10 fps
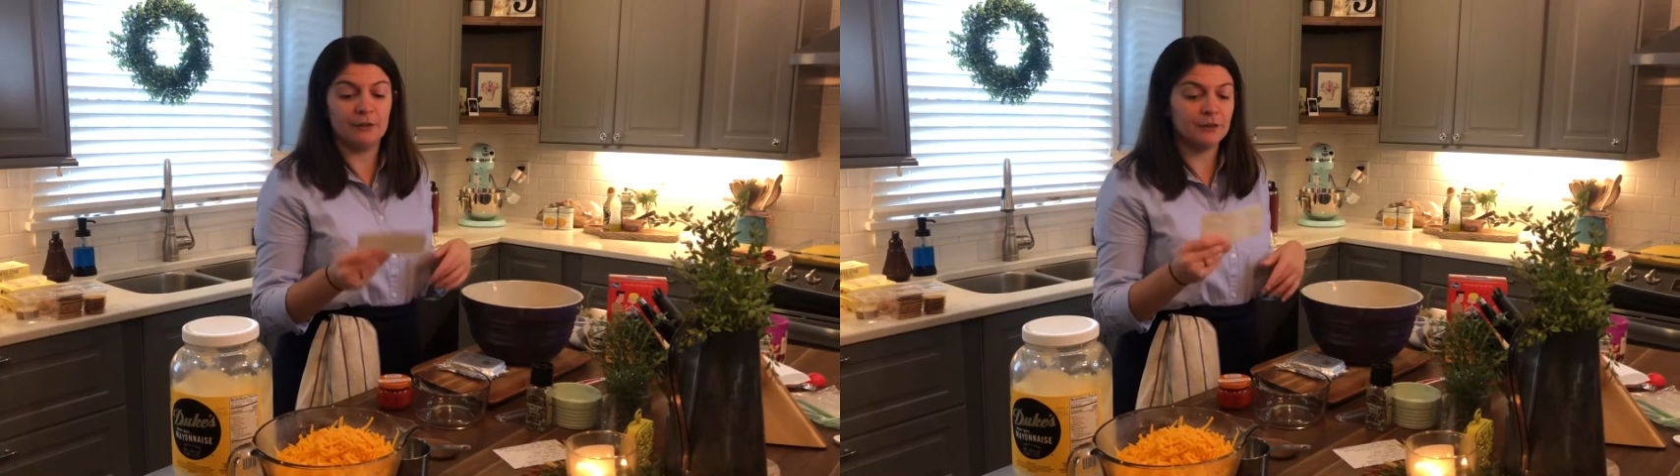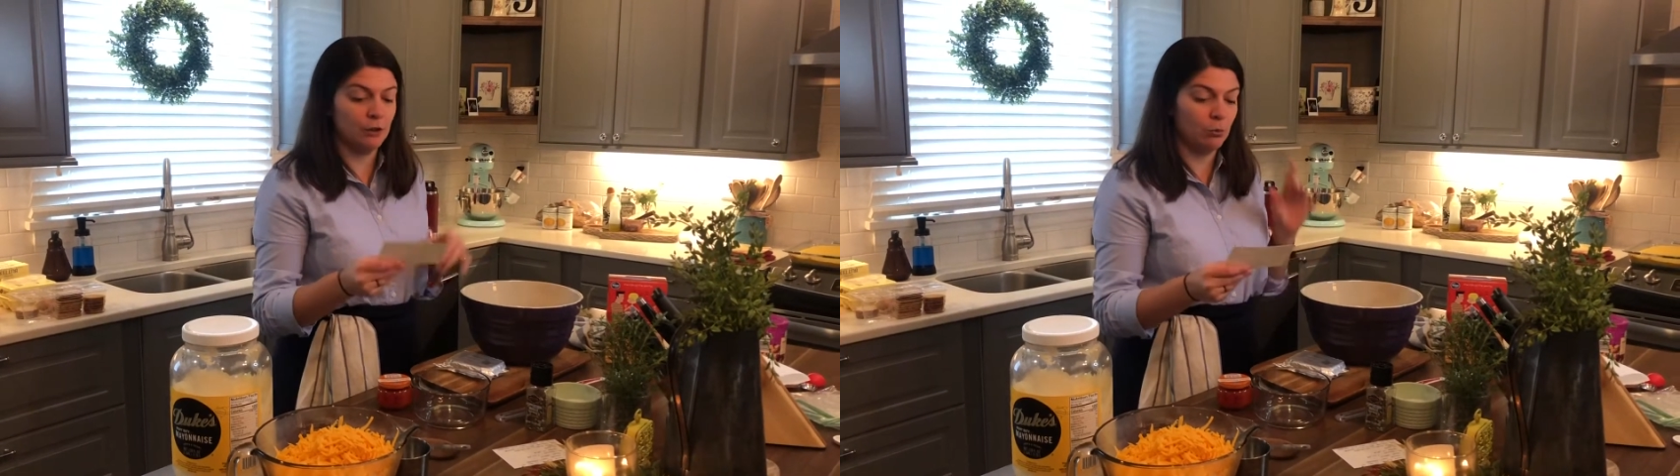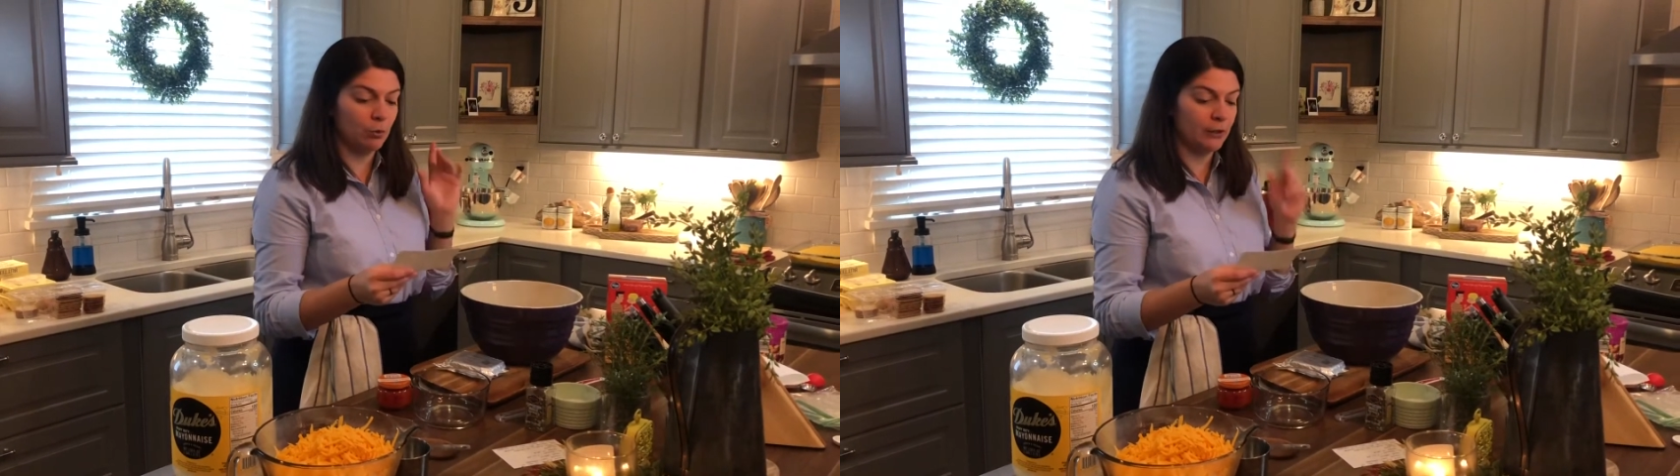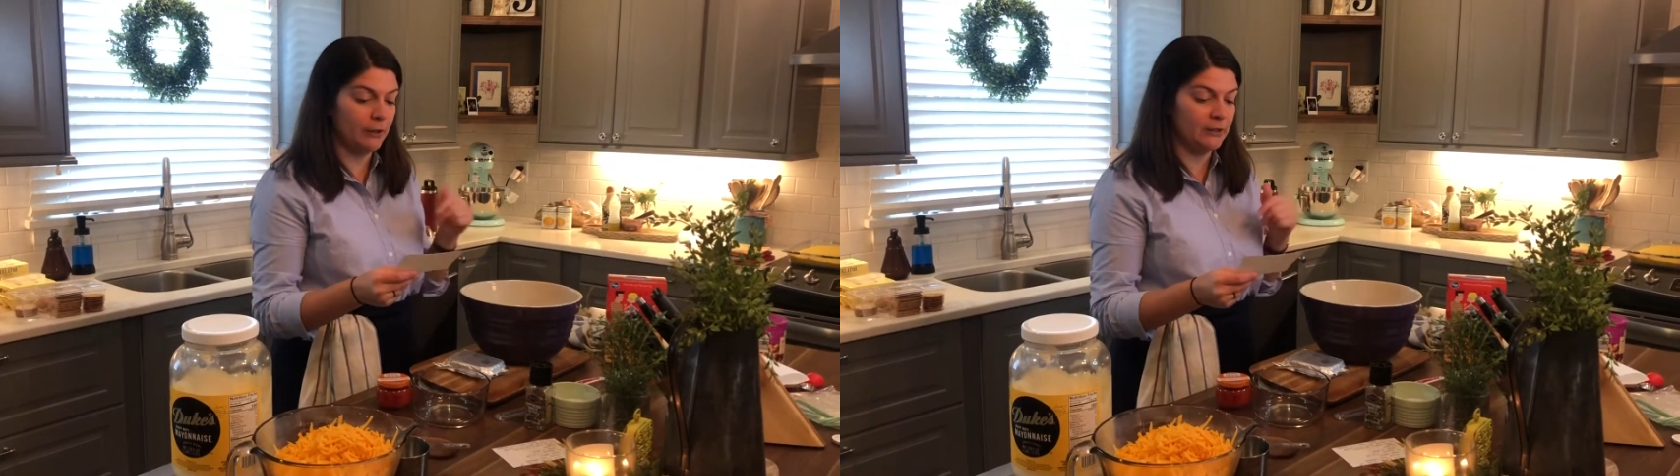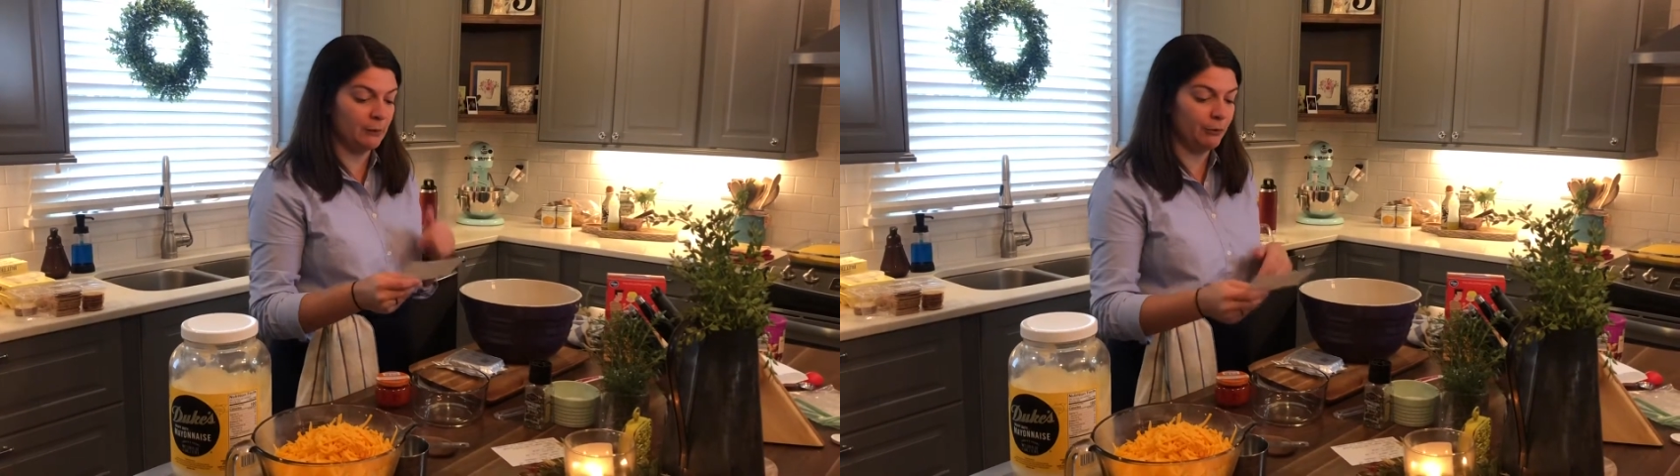So we're gonna
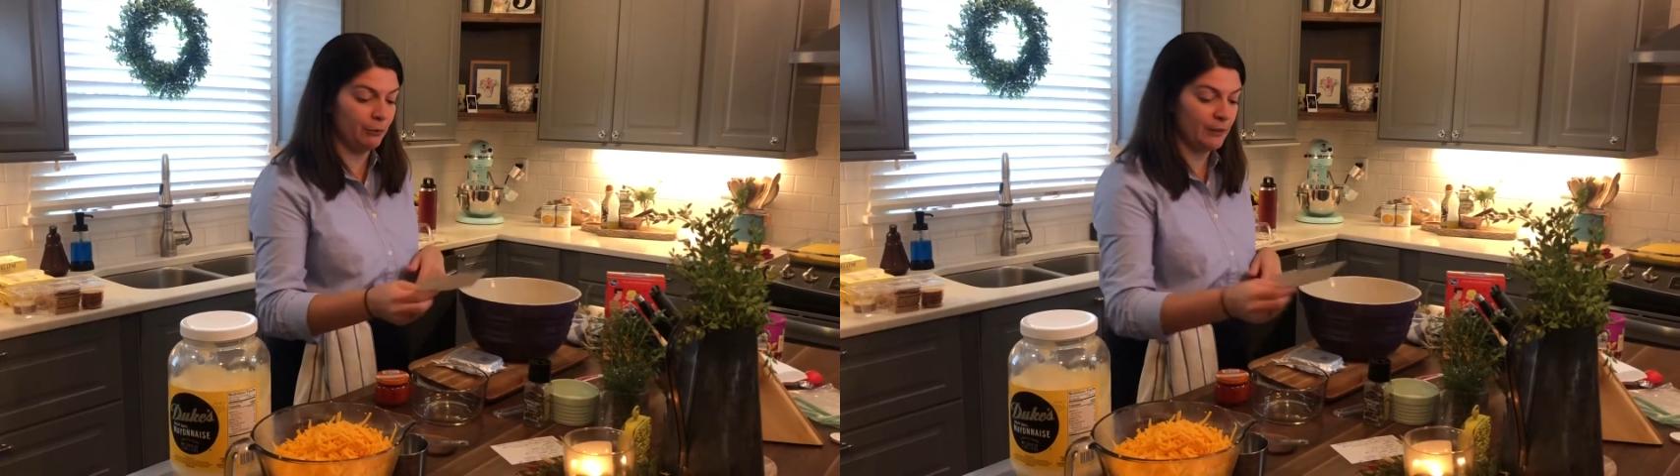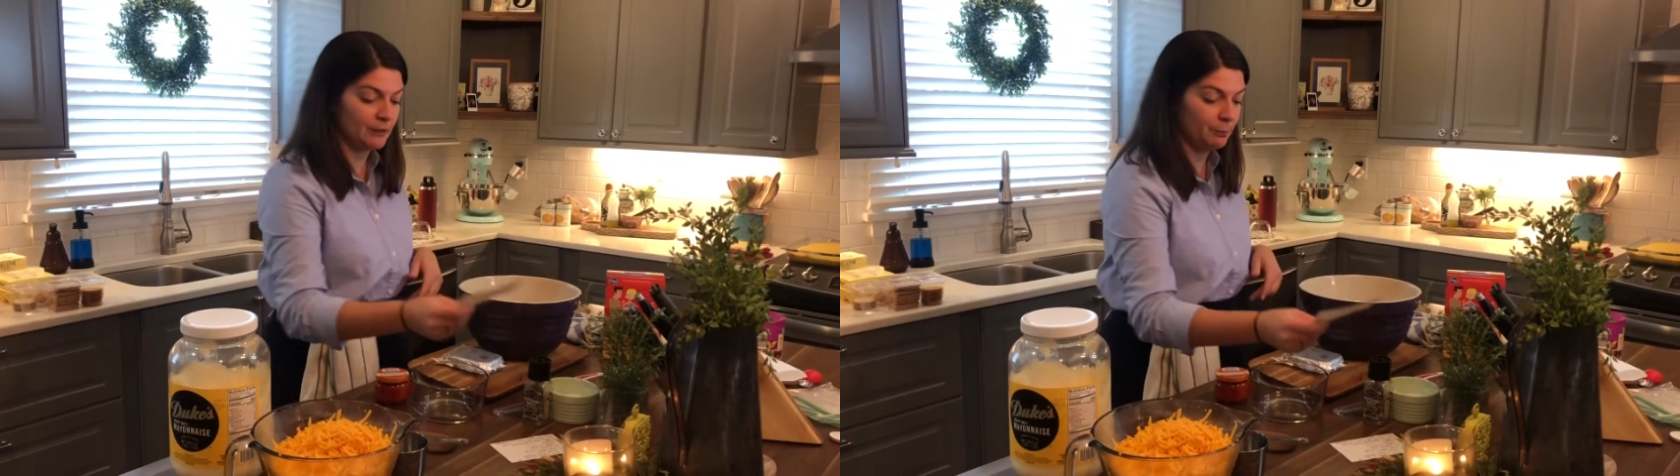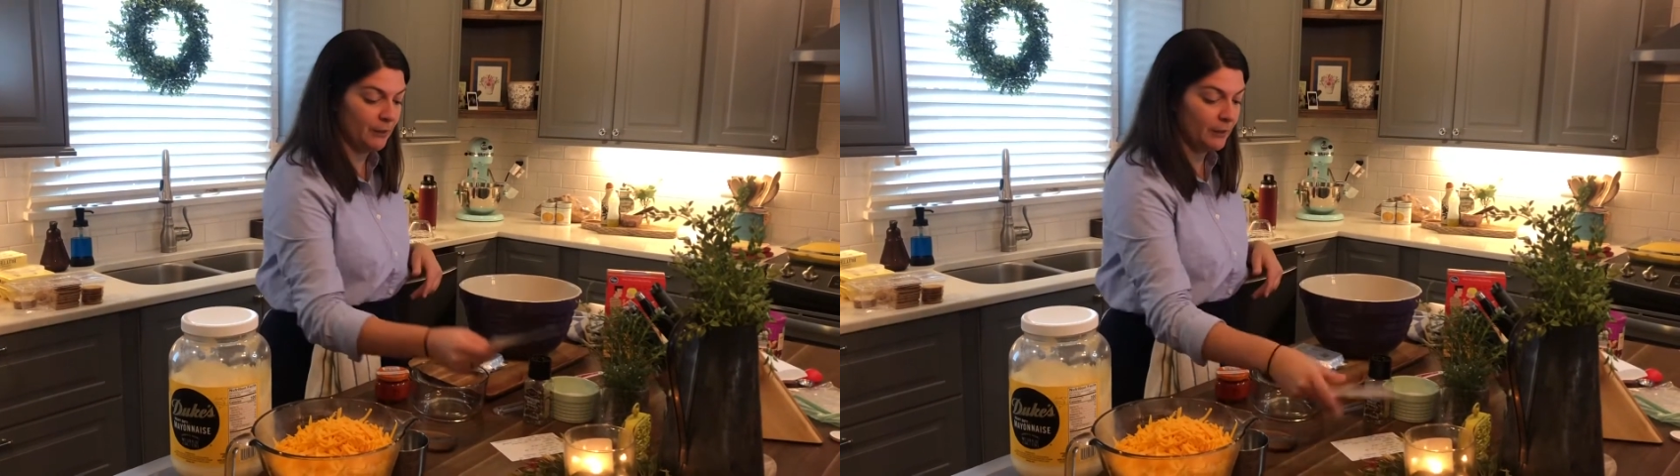double the recipe.